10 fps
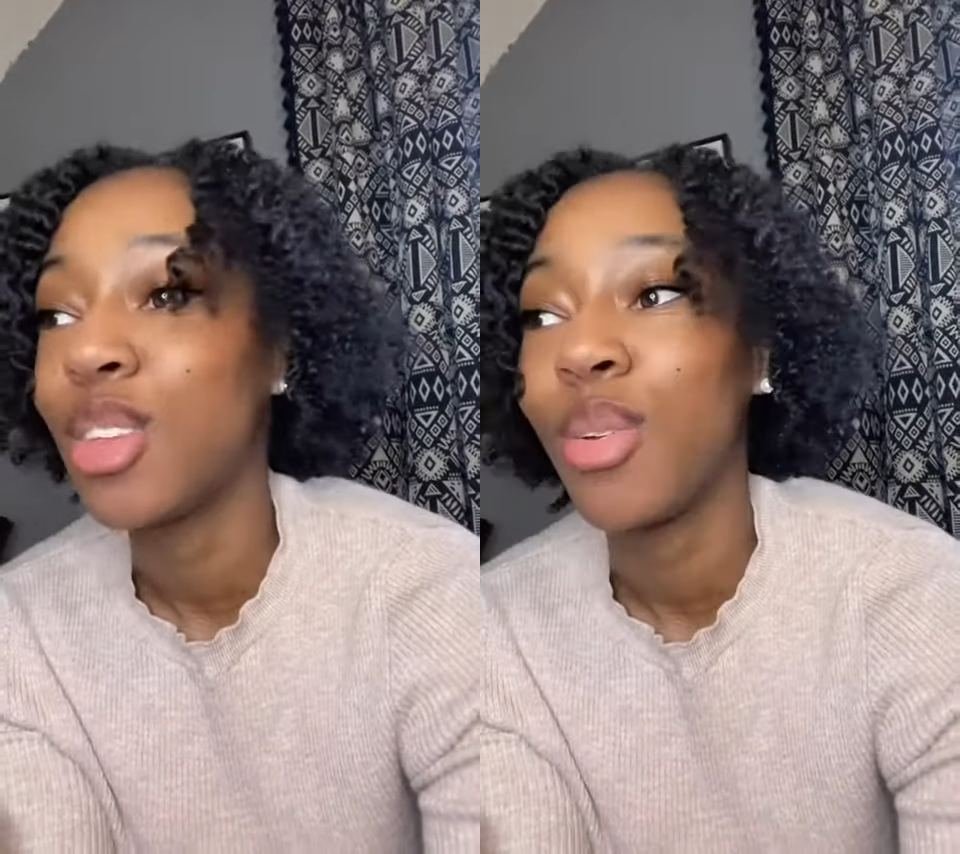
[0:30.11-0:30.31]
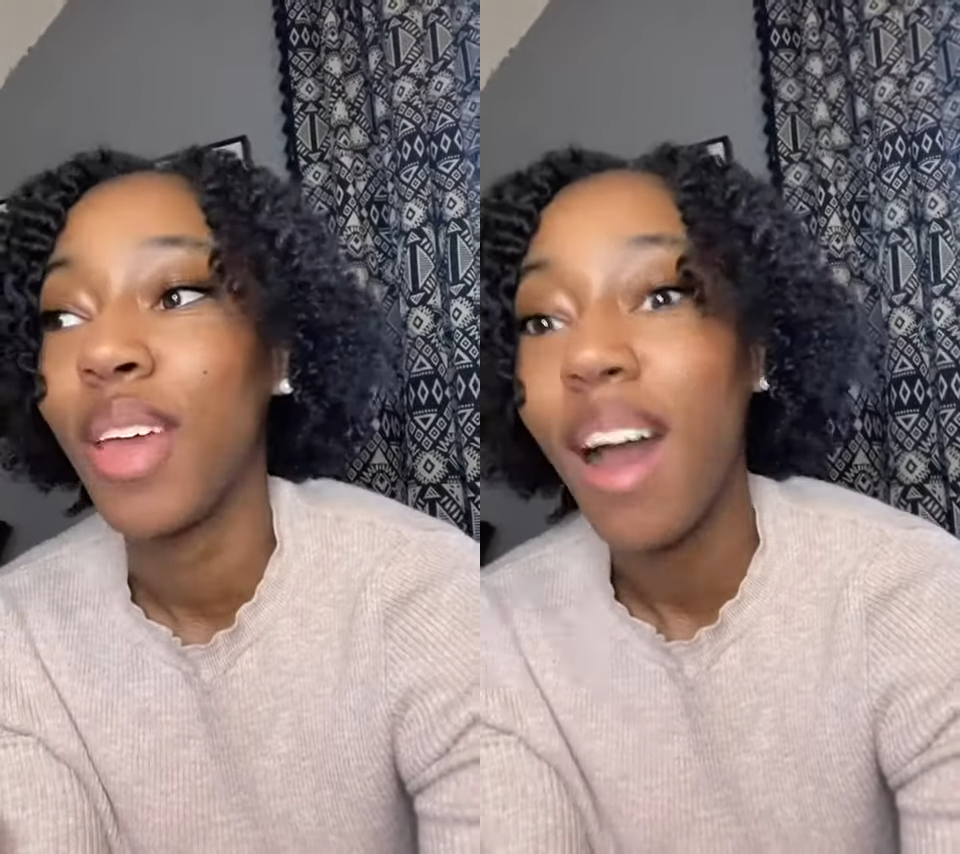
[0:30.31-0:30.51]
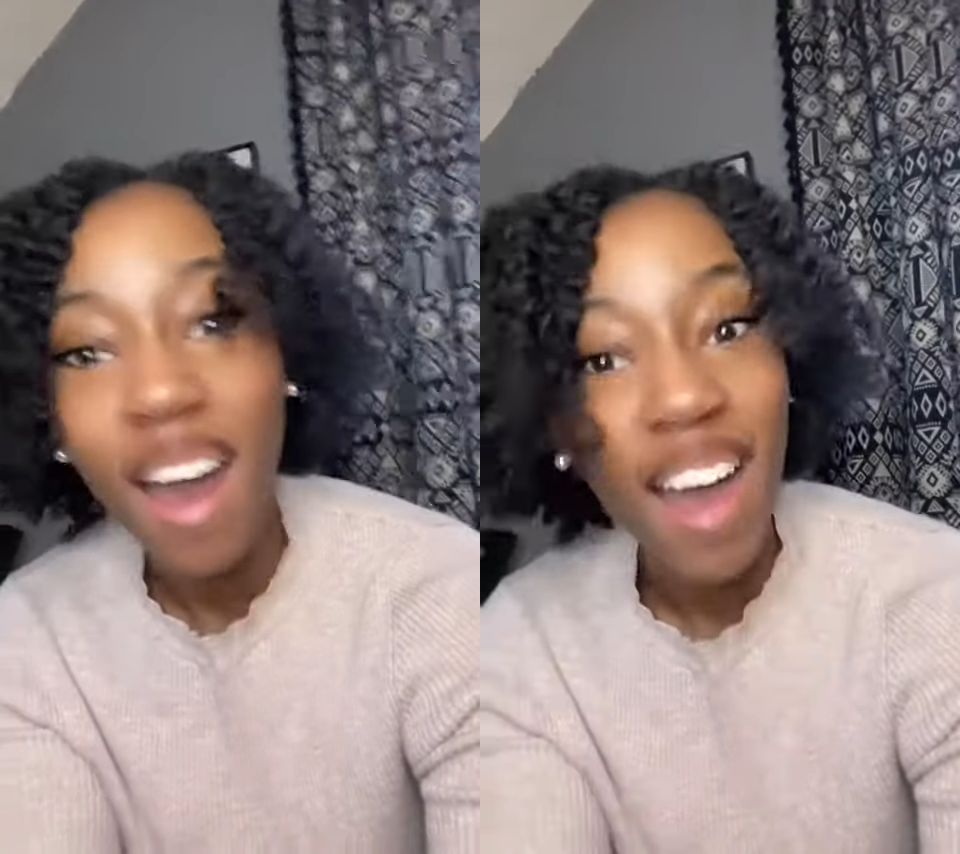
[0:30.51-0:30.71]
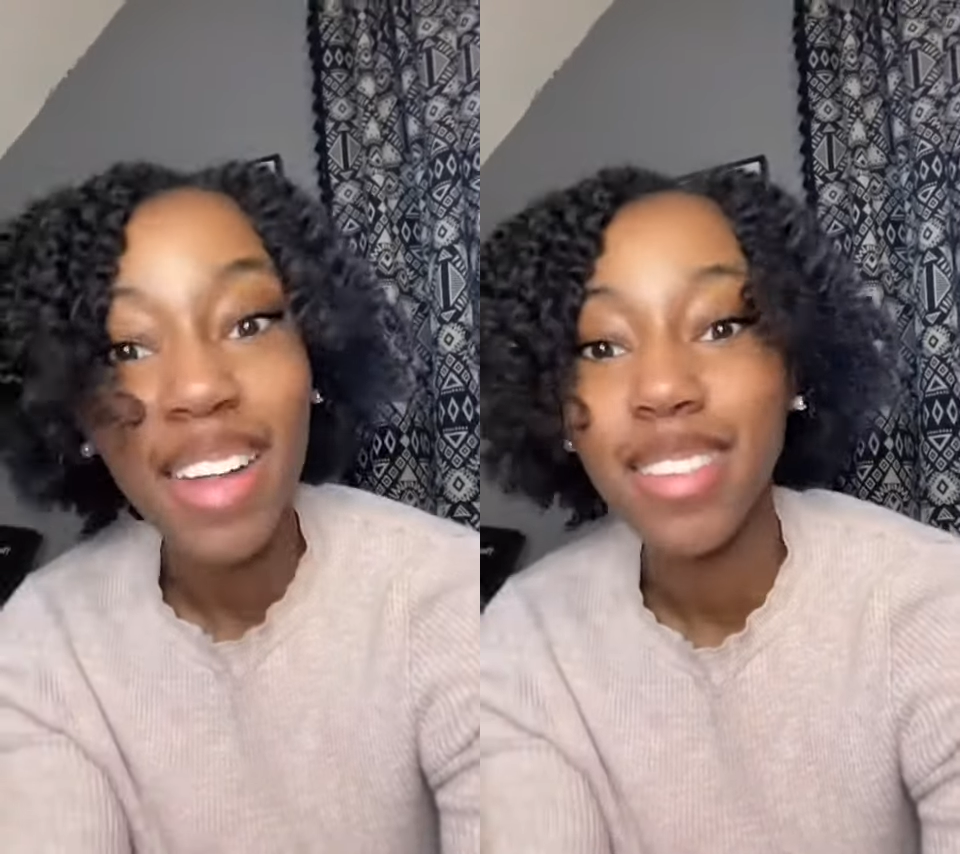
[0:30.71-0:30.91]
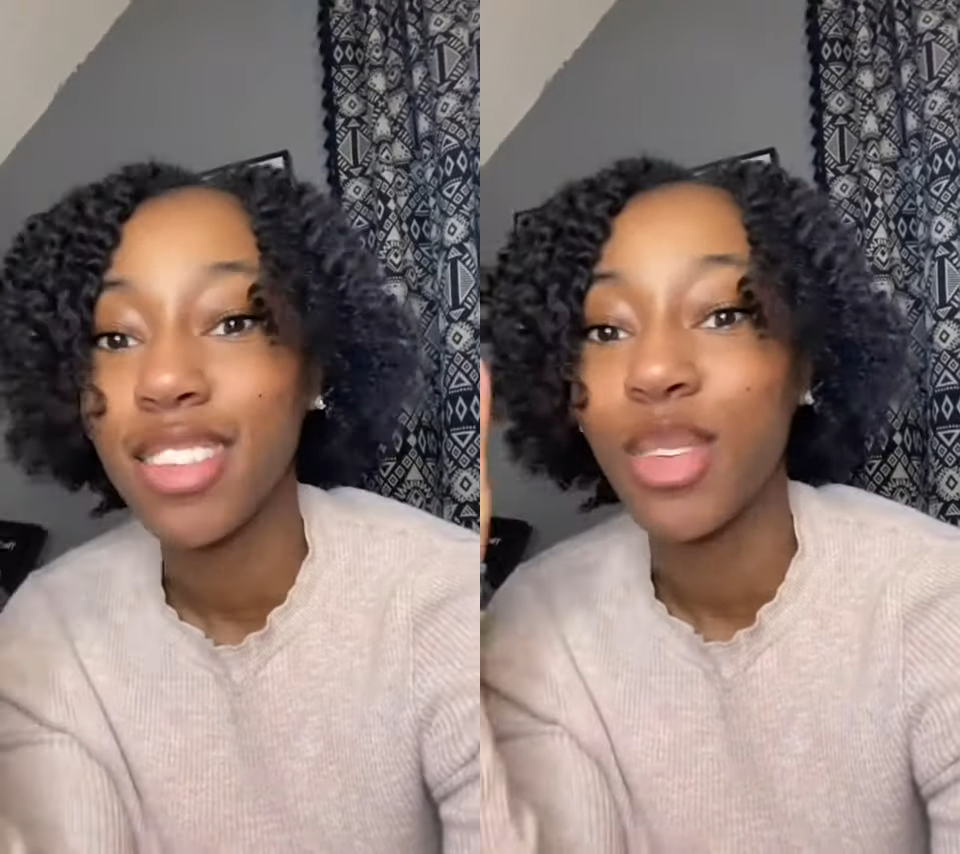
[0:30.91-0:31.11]
3
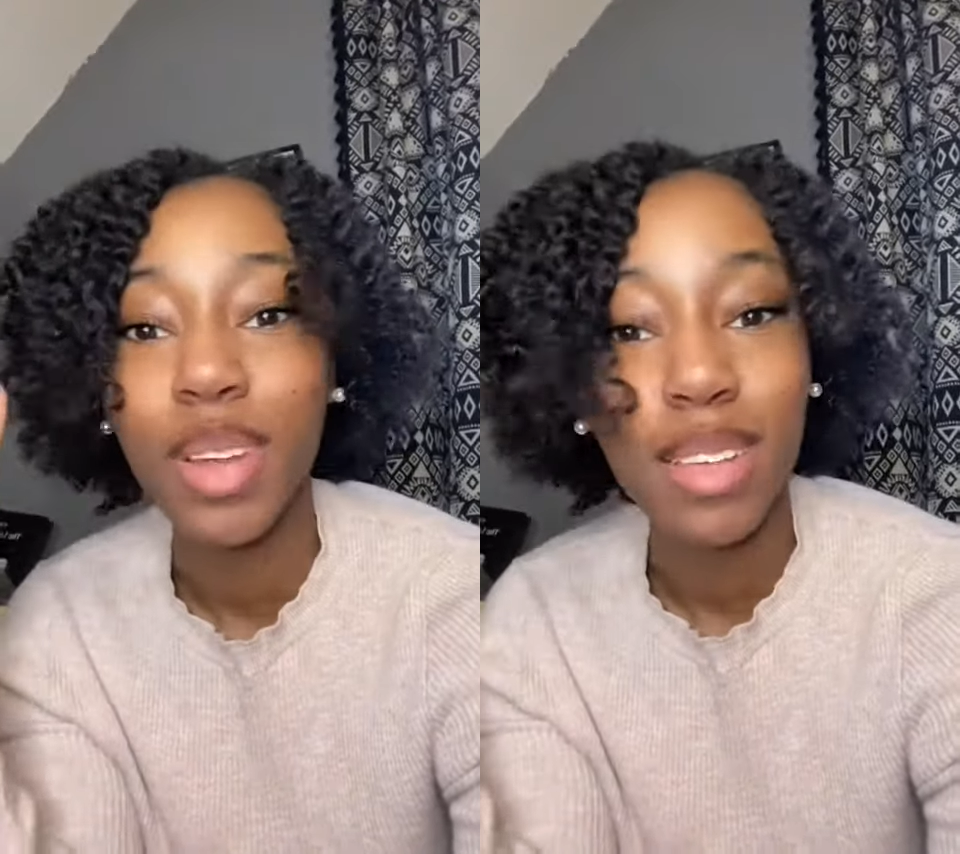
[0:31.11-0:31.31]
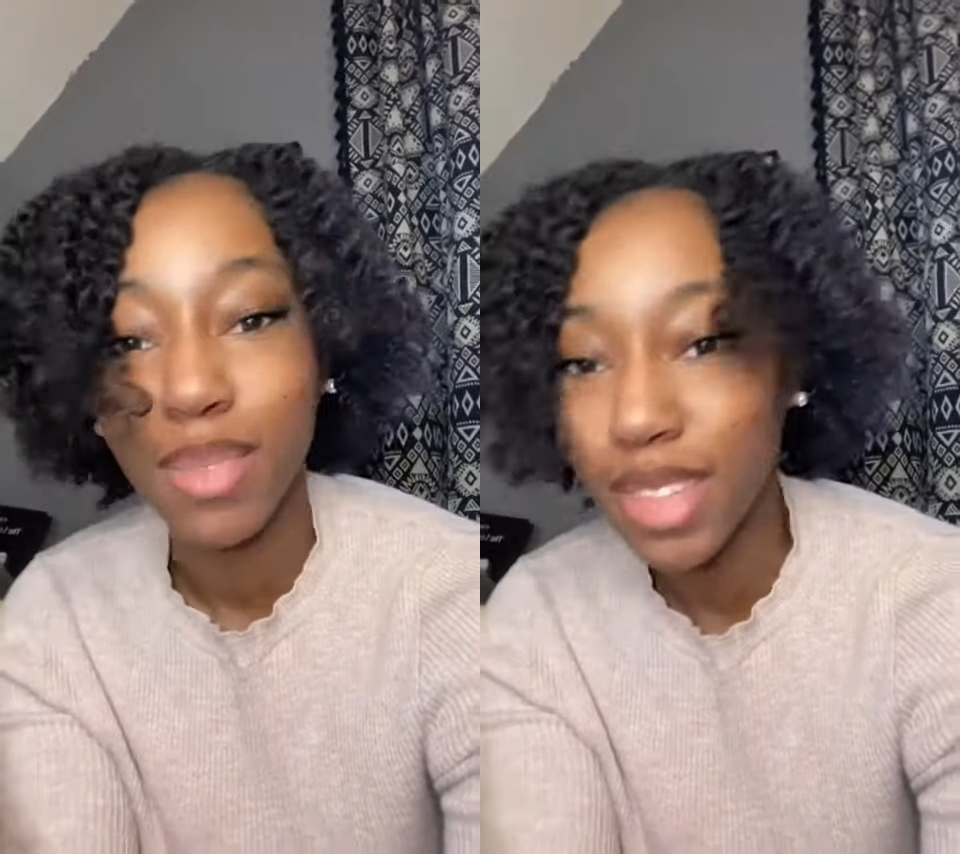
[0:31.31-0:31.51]
aunts, 3